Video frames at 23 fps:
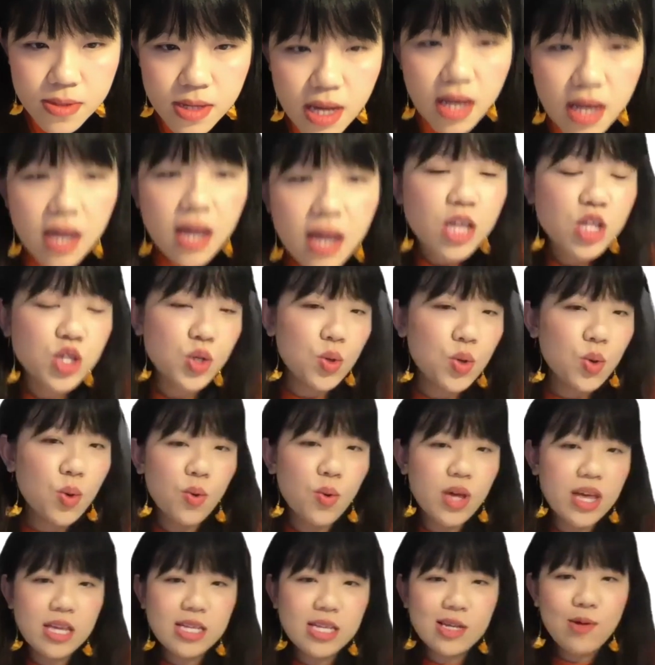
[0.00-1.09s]
So
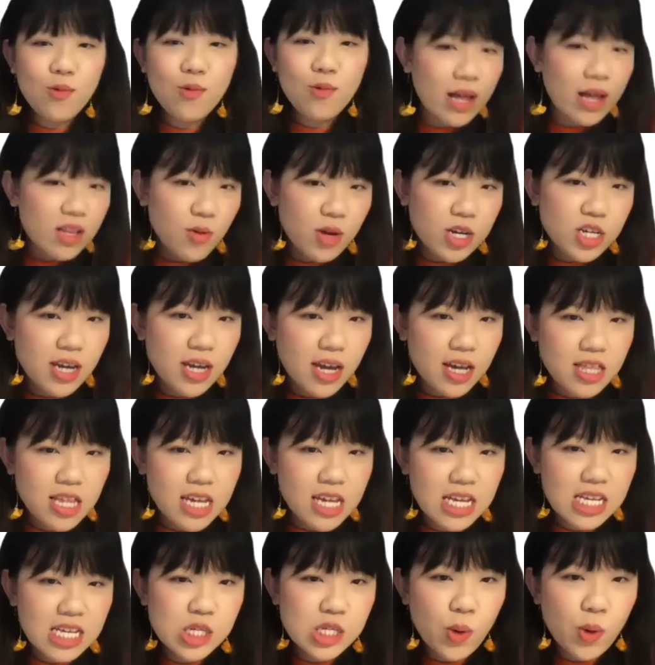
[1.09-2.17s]
one question I think
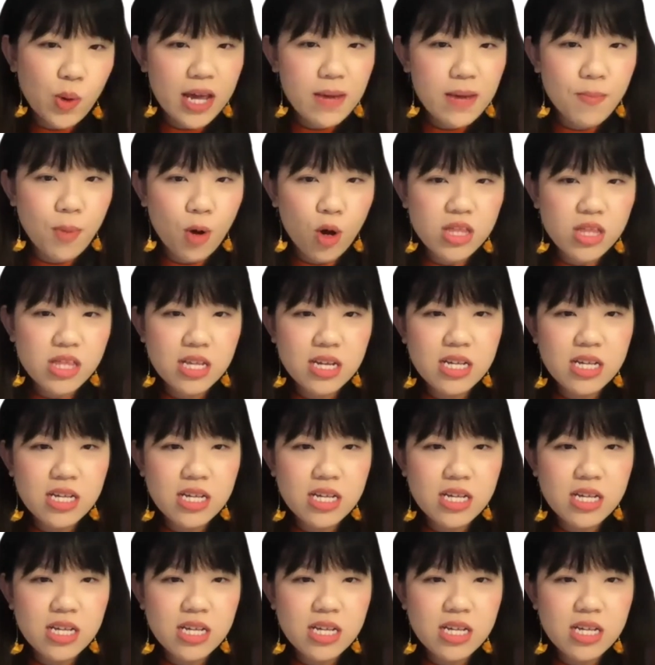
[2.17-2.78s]
is quite important